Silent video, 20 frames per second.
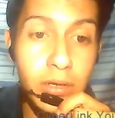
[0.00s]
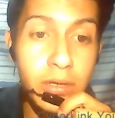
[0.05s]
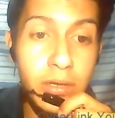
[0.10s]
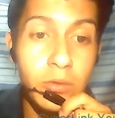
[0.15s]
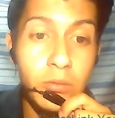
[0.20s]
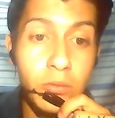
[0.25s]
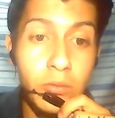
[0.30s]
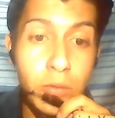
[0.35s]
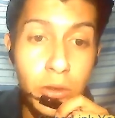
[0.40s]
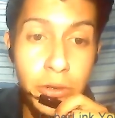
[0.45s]

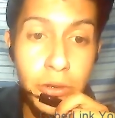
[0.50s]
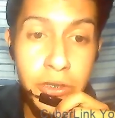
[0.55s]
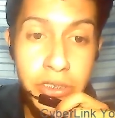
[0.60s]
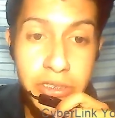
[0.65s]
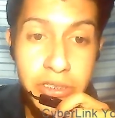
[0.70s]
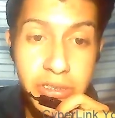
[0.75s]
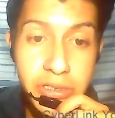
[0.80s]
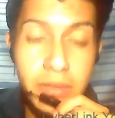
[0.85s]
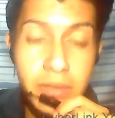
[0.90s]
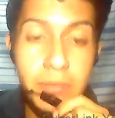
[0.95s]
words,
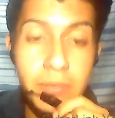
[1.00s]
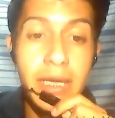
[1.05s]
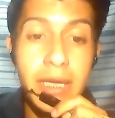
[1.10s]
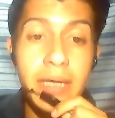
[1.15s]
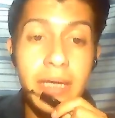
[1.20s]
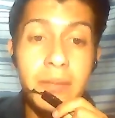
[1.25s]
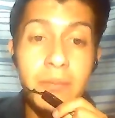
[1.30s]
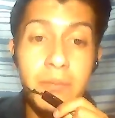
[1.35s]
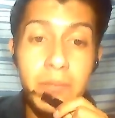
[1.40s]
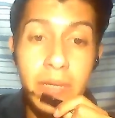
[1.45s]

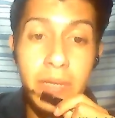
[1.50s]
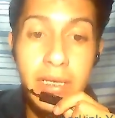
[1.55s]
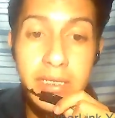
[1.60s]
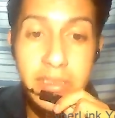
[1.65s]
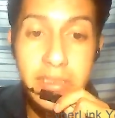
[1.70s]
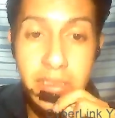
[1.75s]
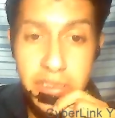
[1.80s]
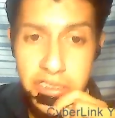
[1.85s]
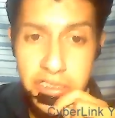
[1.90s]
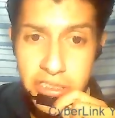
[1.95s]
and
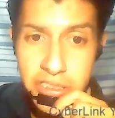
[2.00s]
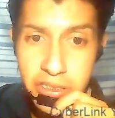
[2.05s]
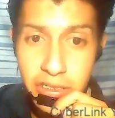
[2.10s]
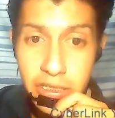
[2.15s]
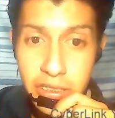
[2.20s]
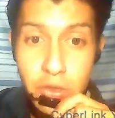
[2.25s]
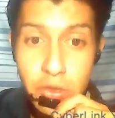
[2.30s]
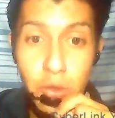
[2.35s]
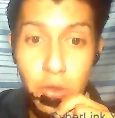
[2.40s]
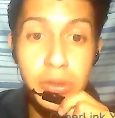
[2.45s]
message in
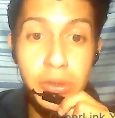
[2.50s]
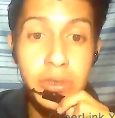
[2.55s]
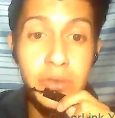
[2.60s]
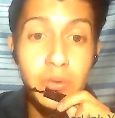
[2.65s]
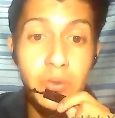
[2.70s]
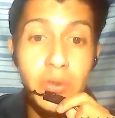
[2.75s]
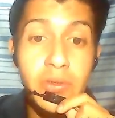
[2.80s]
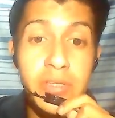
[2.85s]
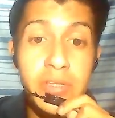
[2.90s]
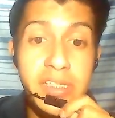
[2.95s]
order to
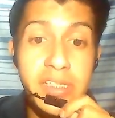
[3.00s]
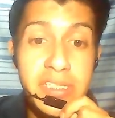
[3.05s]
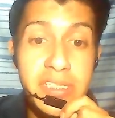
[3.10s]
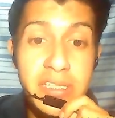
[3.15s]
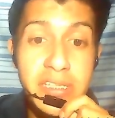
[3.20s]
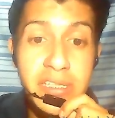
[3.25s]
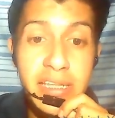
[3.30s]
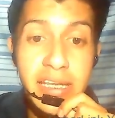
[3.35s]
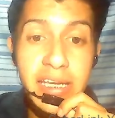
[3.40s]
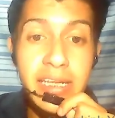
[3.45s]

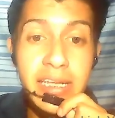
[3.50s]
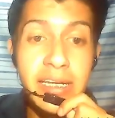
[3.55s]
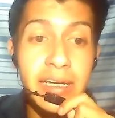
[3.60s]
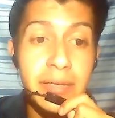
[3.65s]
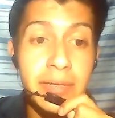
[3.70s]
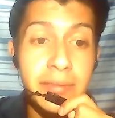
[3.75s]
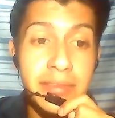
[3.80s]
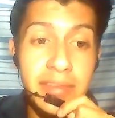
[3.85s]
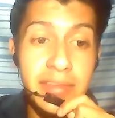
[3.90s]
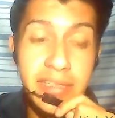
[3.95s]
understand a
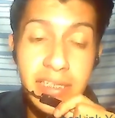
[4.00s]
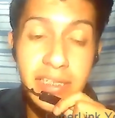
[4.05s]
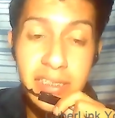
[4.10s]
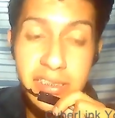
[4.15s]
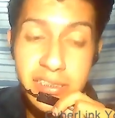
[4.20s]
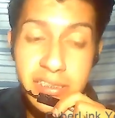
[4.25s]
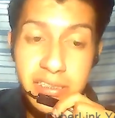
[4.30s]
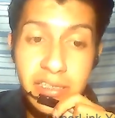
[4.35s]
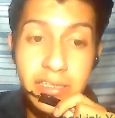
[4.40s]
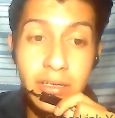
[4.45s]
text
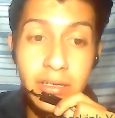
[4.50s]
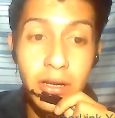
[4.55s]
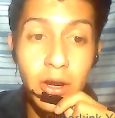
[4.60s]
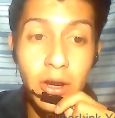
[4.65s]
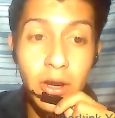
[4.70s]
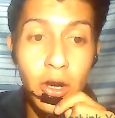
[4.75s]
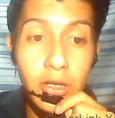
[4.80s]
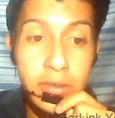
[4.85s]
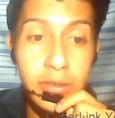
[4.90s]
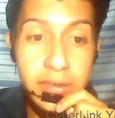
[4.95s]
in
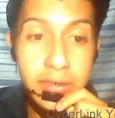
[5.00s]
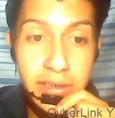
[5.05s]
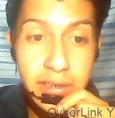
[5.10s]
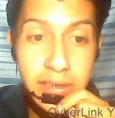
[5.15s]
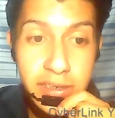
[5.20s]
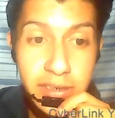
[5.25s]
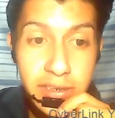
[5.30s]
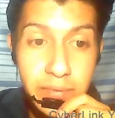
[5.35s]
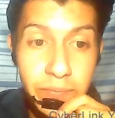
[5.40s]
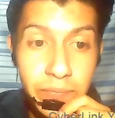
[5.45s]
context
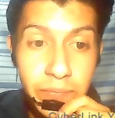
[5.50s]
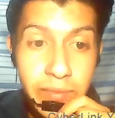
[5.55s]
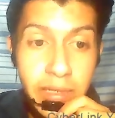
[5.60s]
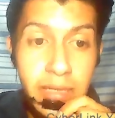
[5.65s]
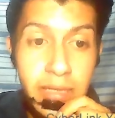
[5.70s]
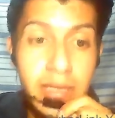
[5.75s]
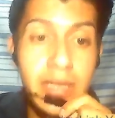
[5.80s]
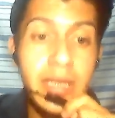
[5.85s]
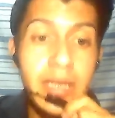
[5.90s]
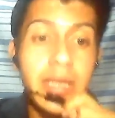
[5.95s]

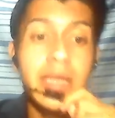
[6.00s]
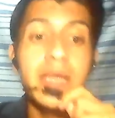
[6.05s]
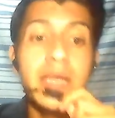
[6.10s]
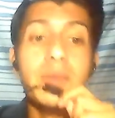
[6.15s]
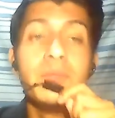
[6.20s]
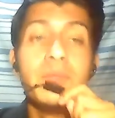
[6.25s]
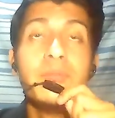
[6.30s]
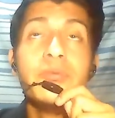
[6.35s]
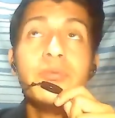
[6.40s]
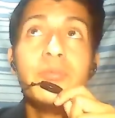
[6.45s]
and
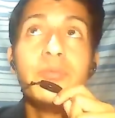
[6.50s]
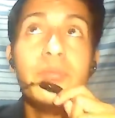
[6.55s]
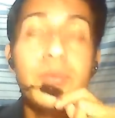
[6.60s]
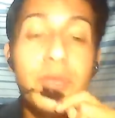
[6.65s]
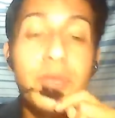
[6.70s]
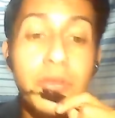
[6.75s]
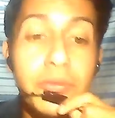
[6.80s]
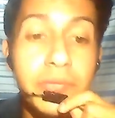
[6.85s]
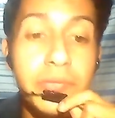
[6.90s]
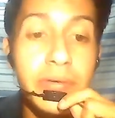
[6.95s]

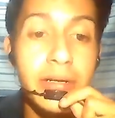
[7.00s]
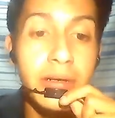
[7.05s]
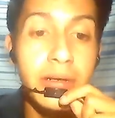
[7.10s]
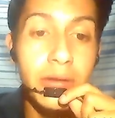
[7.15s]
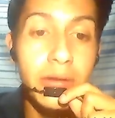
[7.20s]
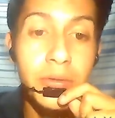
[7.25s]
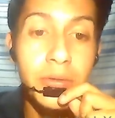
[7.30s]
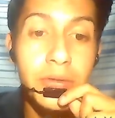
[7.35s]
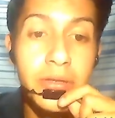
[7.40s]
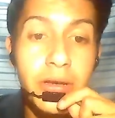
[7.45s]
promote a
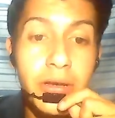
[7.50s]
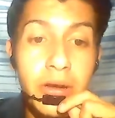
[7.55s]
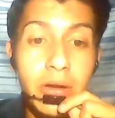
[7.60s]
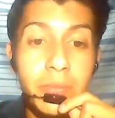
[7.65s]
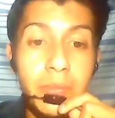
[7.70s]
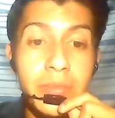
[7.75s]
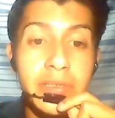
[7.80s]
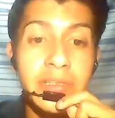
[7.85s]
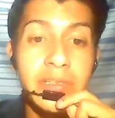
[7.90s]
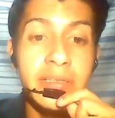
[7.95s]
good
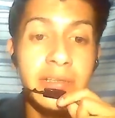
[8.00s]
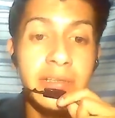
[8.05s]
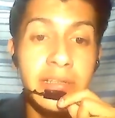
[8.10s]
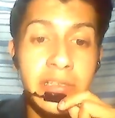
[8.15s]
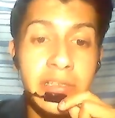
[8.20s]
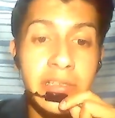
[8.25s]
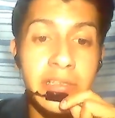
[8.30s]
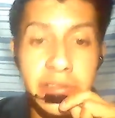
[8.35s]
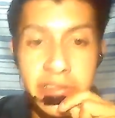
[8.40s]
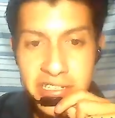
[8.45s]
competent
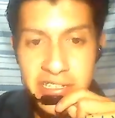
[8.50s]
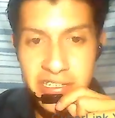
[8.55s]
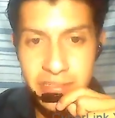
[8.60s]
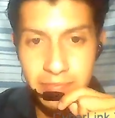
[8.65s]
learners.